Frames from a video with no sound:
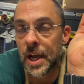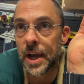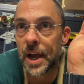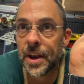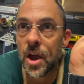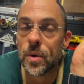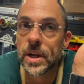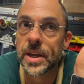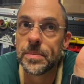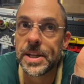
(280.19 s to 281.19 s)
I know
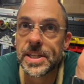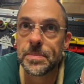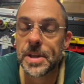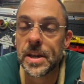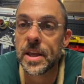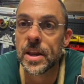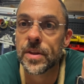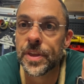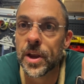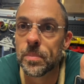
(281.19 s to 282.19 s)
it can be tempting to get
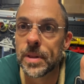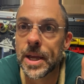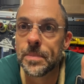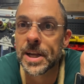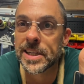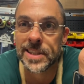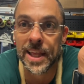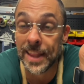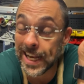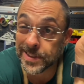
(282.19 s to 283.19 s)
a thicker blade because
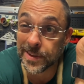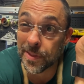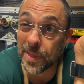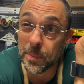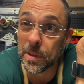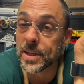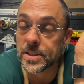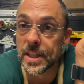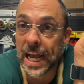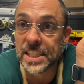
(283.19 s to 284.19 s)
the thick
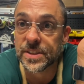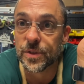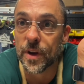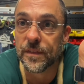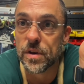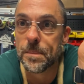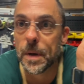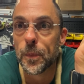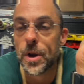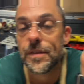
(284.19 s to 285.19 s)
blades last forever,
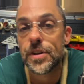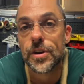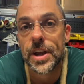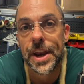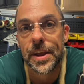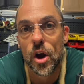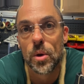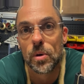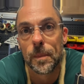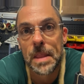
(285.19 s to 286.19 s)
but whenever you're cutting
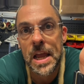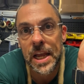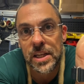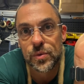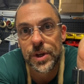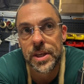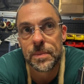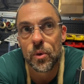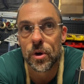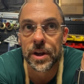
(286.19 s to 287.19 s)
opal, it's really
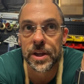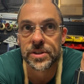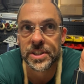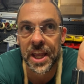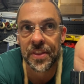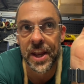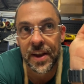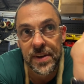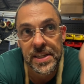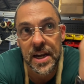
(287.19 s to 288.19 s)
important to understand that
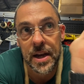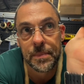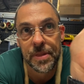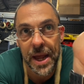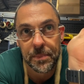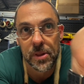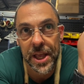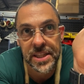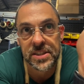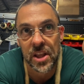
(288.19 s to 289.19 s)
every time that
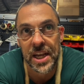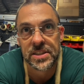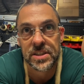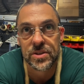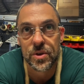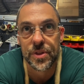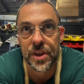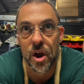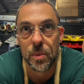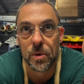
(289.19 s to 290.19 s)
blade slices through
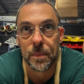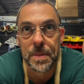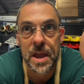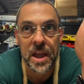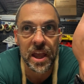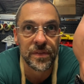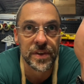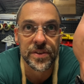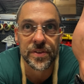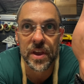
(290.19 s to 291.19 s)
the opal, if
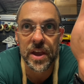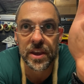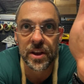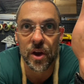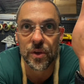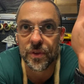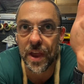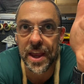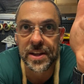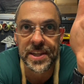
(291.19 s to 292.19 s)
it's,
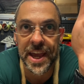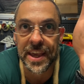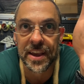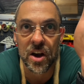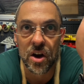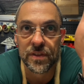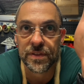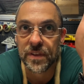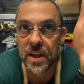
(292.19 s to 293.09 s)
say taking off